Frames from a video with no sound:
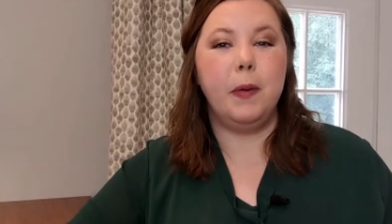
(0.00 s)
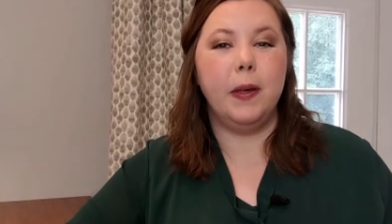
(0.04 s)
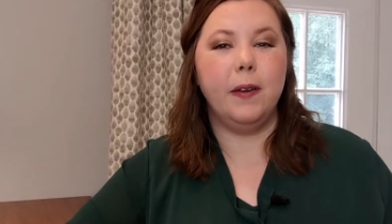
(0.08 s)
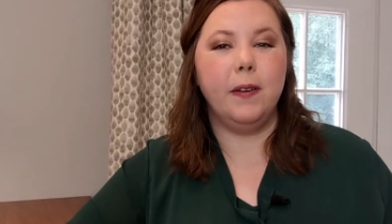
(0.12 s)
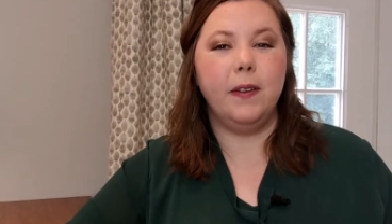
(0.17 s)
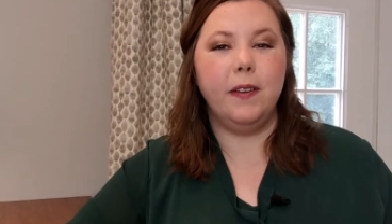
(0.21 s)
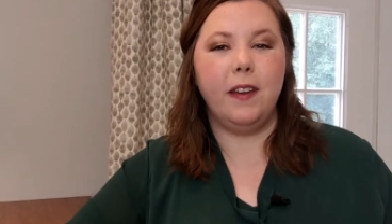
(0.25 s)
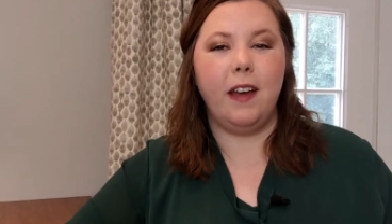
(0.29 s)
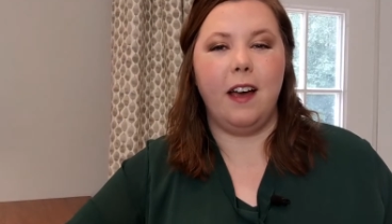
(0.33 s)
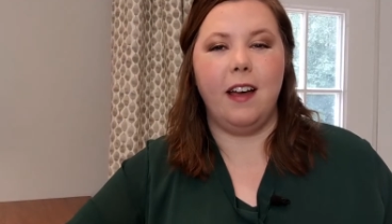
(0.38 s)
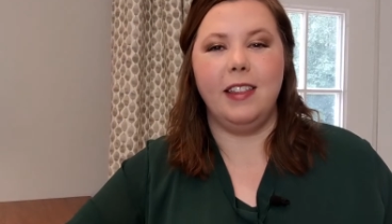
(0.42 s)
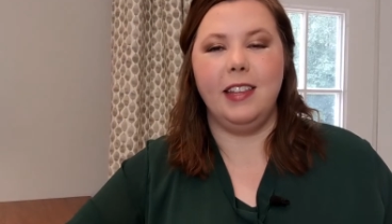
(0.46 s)

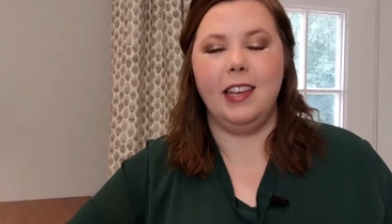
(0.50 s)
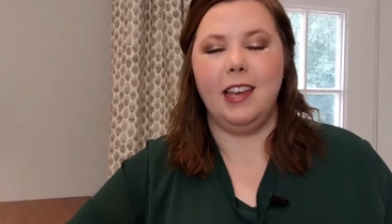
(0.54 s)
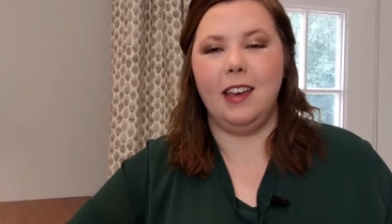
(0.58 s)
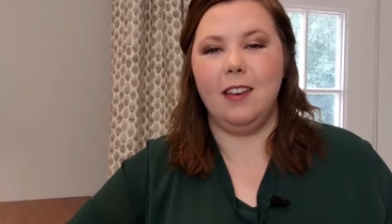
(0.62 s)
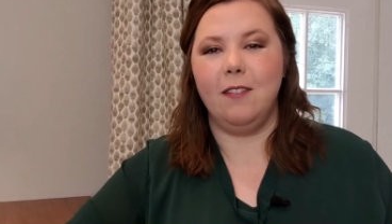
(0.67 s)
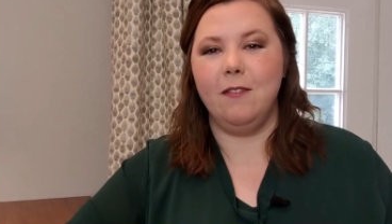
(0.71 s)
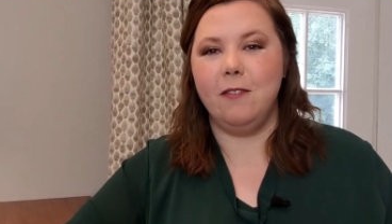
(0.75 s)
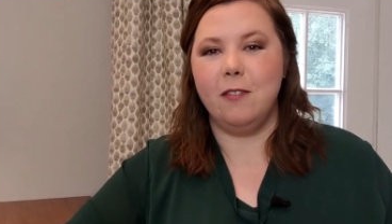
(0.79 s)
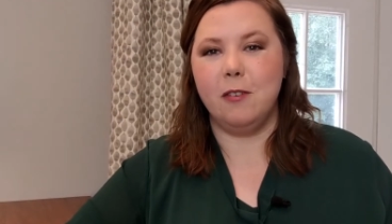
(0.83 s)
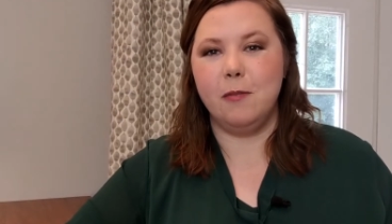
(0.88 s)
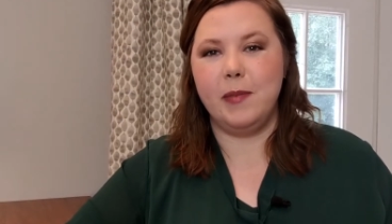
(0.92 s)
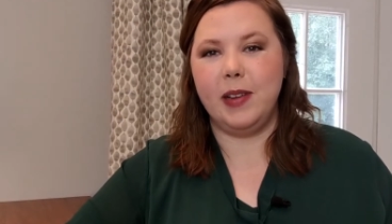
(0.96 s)
build on the
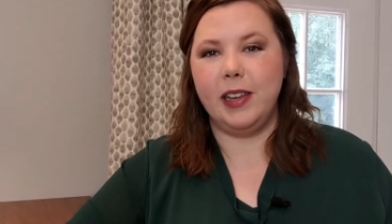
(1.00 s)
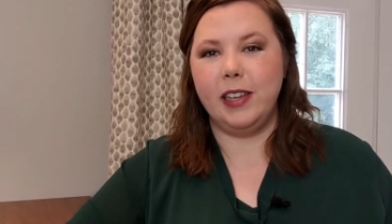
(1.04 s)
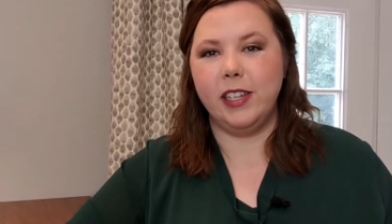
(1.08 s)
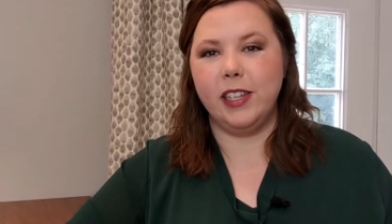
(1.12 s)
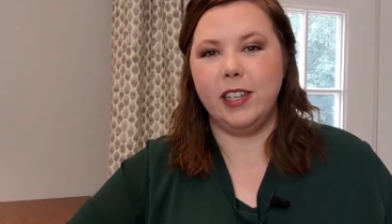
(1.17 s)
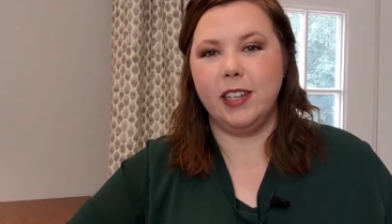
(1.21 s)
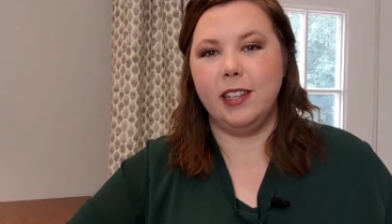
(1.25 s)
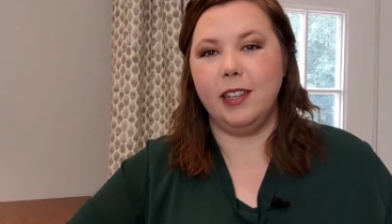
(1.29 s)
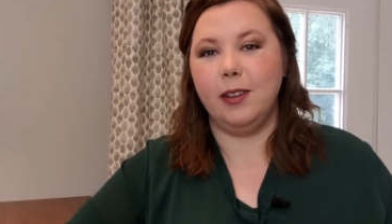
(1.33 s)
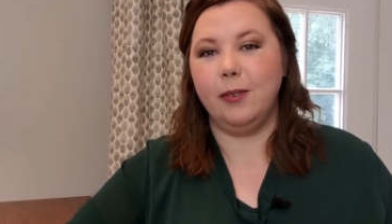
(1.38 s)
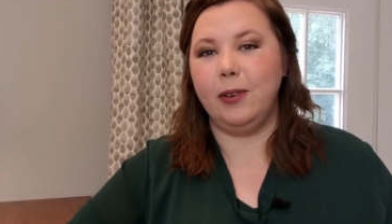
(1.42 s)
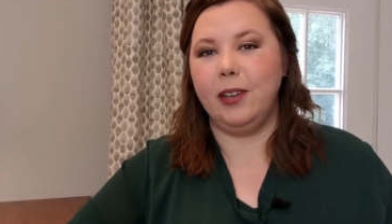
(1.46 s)

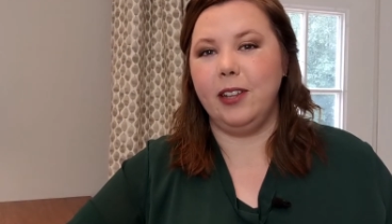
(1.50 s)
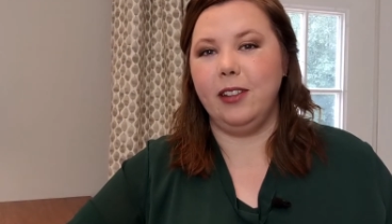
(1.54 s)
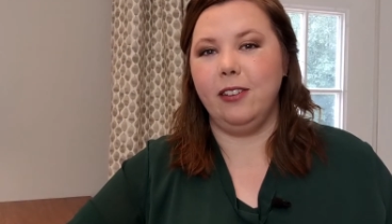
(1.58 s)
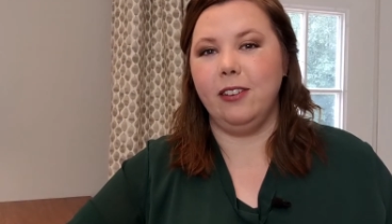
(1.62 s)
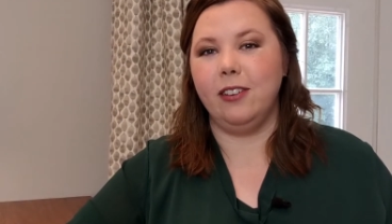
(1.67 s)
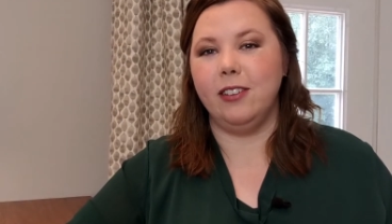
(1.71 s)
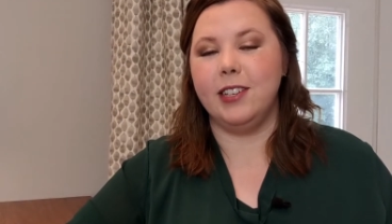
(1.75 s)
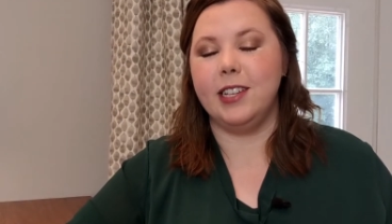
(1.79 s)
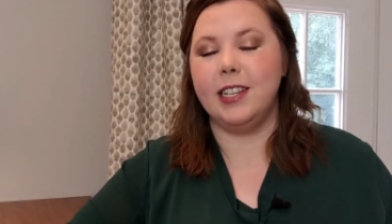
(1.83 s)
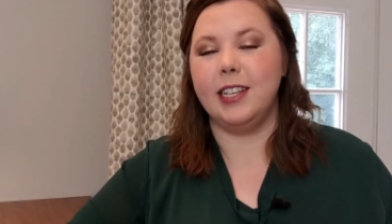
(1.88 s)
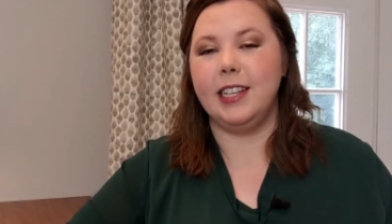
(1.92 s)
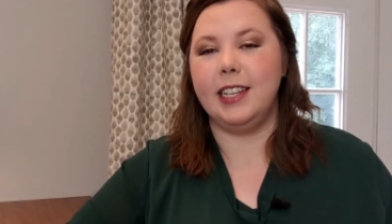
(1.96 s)
information that we
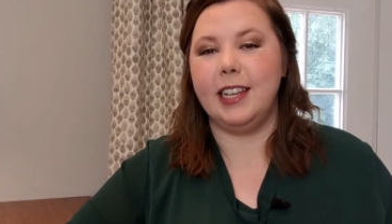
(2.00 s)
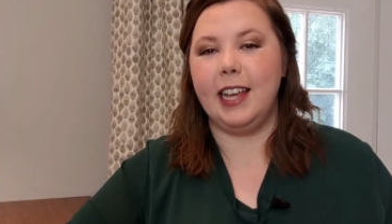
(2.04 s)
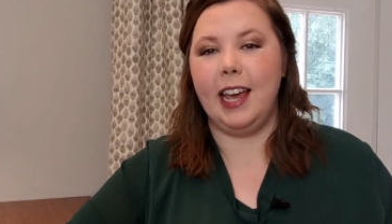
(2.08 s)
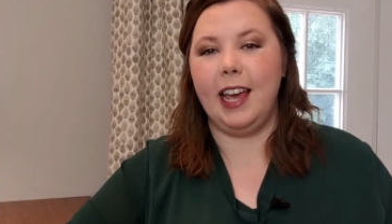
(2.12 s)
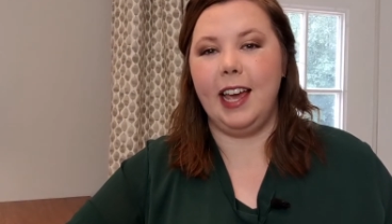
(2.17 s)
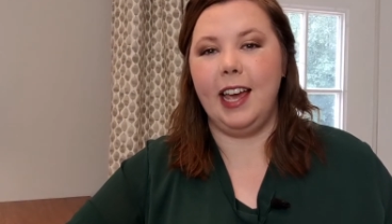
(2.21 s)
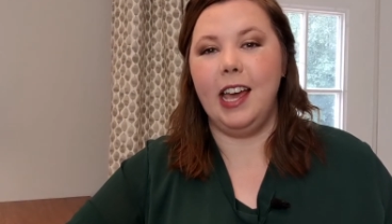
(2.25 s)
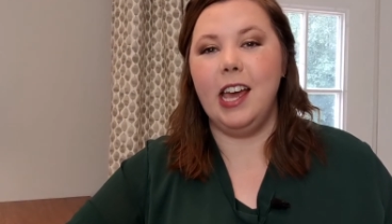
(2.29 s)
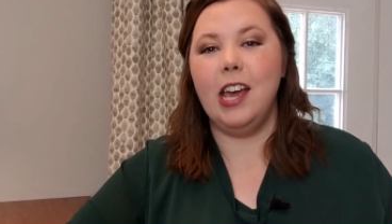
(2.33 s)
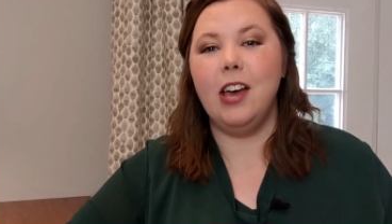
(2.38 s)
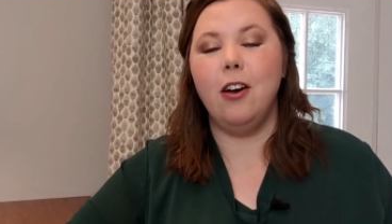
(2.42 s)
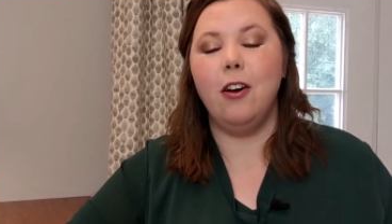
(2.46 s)
learned
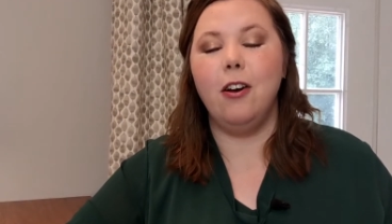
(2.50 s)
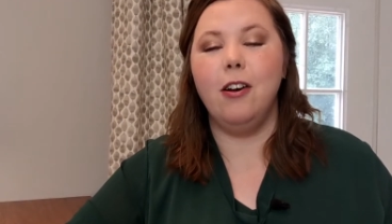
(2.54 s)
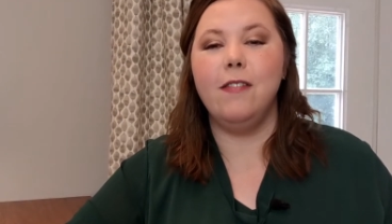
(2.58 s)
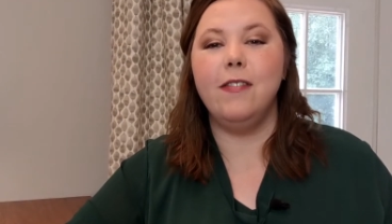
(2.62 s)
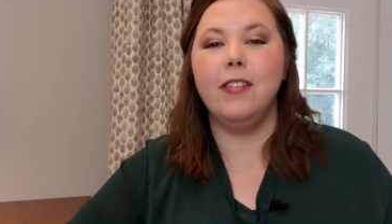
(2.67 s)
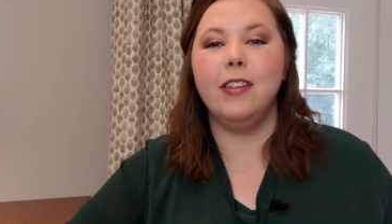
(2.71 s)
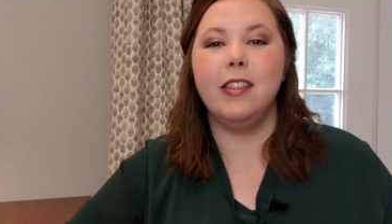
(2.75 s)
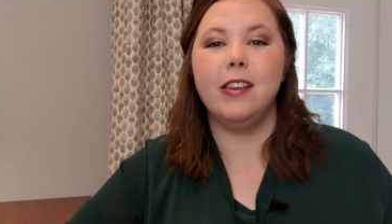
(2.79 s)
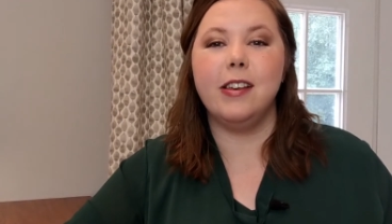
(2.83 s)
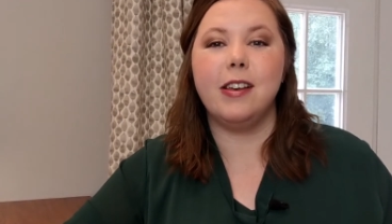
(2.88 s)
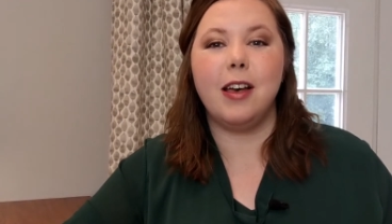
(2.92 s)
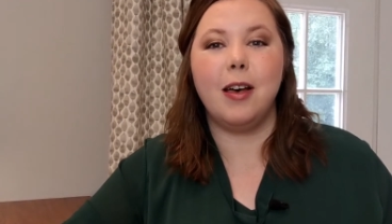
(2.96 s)
today
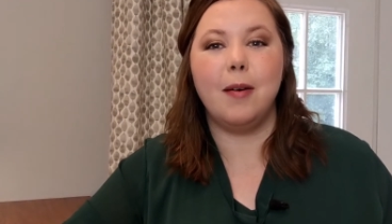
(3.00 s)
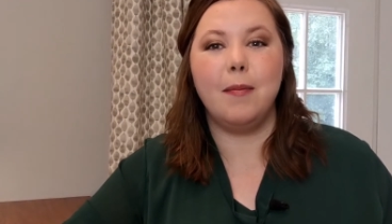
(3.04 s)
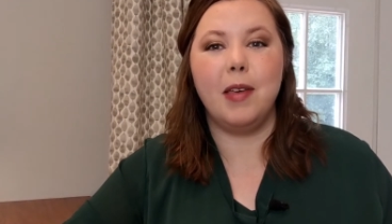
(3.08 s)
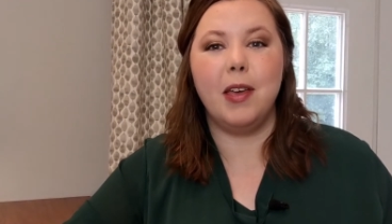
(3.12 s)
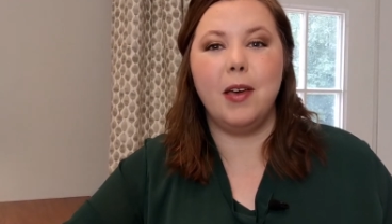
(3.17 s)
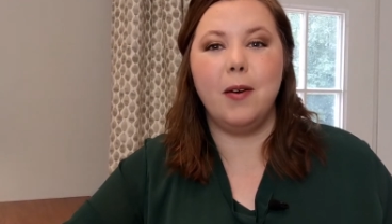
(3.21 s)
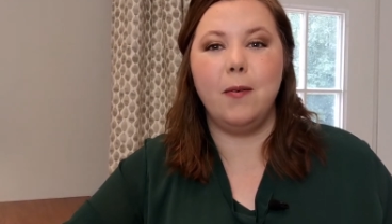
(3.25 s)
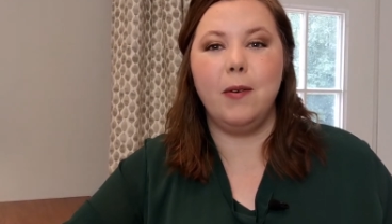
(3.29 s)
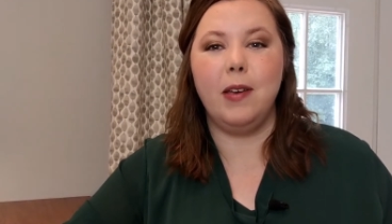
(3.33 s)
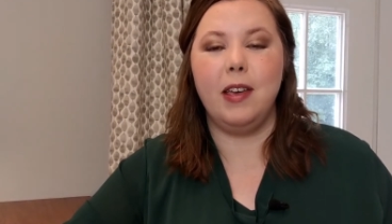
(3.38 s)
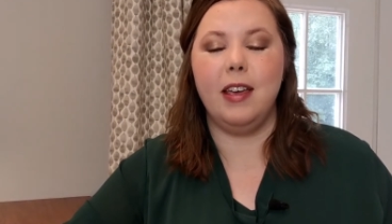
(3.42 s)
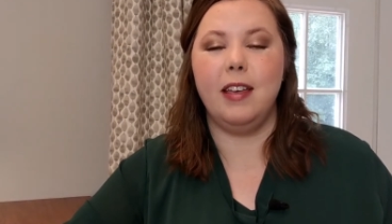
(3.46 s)
over the
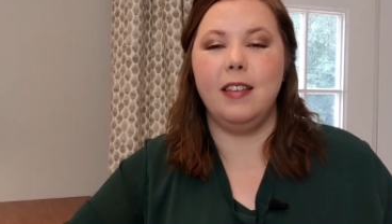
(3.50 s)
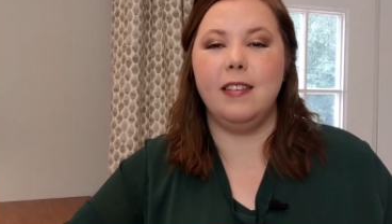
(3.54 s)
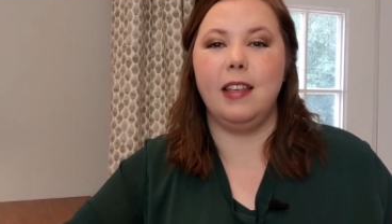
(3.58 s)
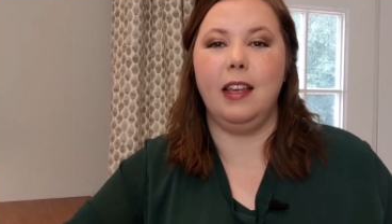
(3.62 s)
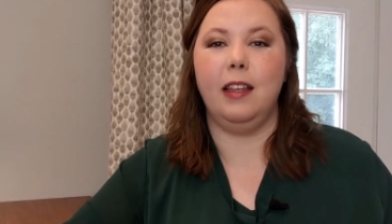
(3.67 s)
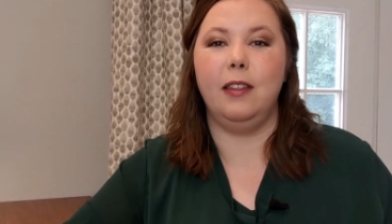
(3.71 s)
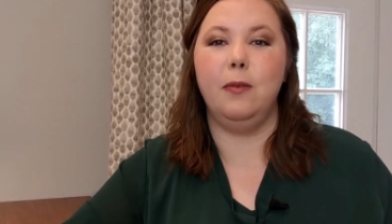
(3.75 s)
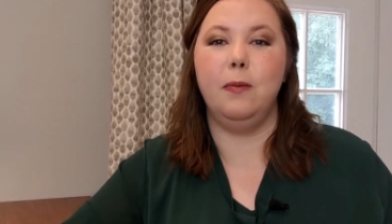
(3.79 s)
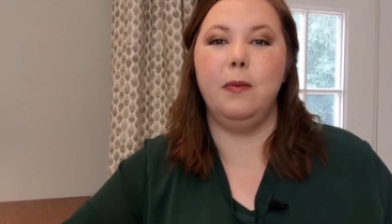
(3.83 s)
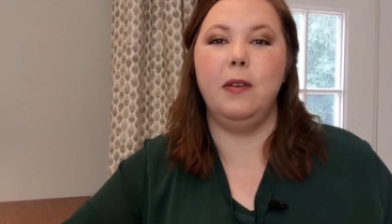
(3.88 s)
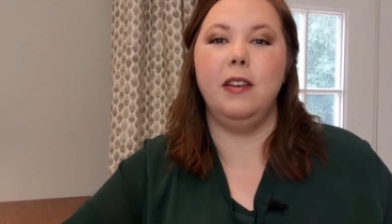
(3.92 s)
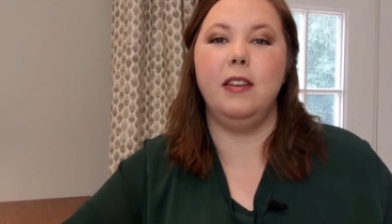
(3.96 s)
coming weeks
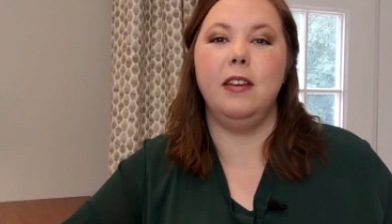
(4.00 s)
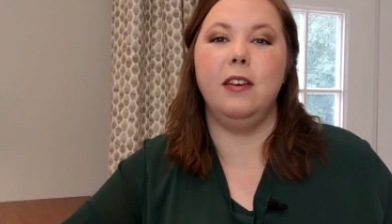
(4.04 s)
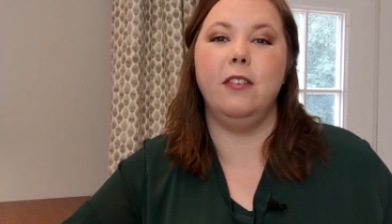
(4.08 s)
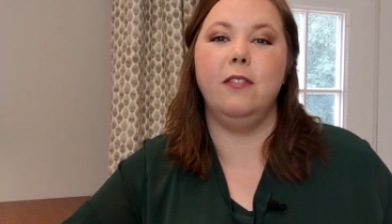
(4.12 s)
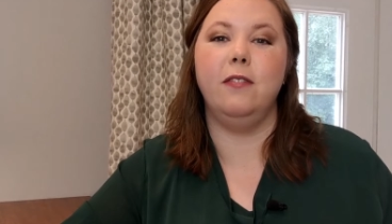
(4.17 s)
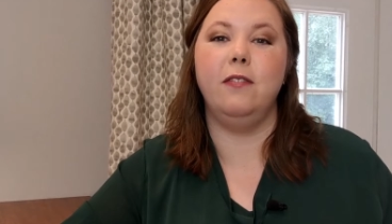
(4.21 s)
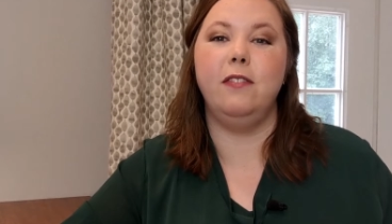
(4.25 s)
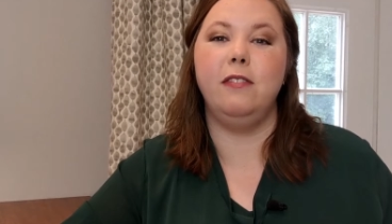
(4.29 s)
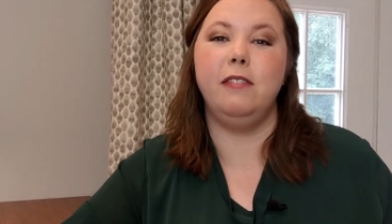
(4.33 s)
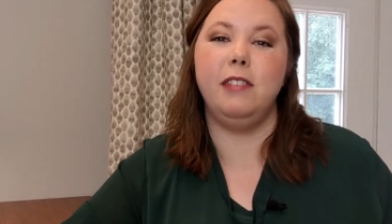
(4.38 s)
as we delve